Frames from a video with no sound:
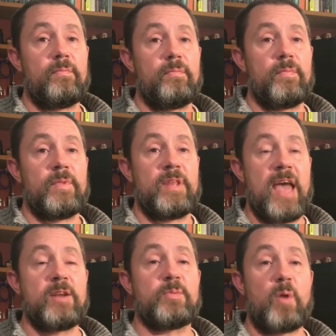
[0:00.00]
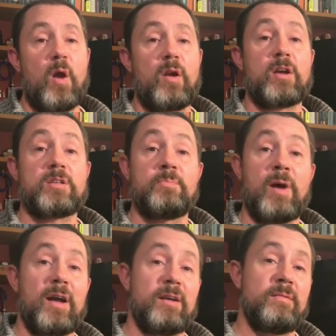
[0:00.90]
the end product
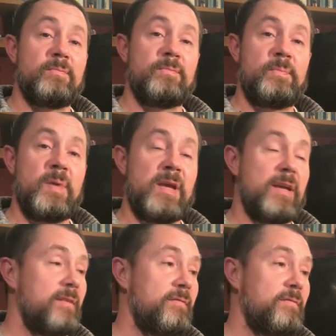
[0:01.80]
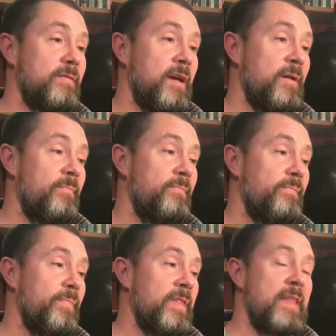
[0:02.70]
by being
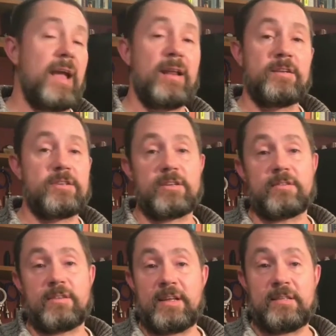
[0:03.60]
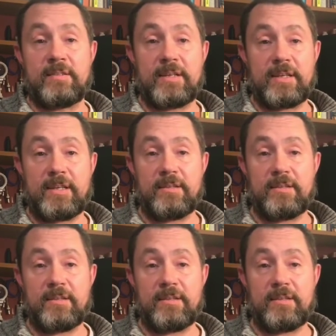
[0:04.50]
negligent in the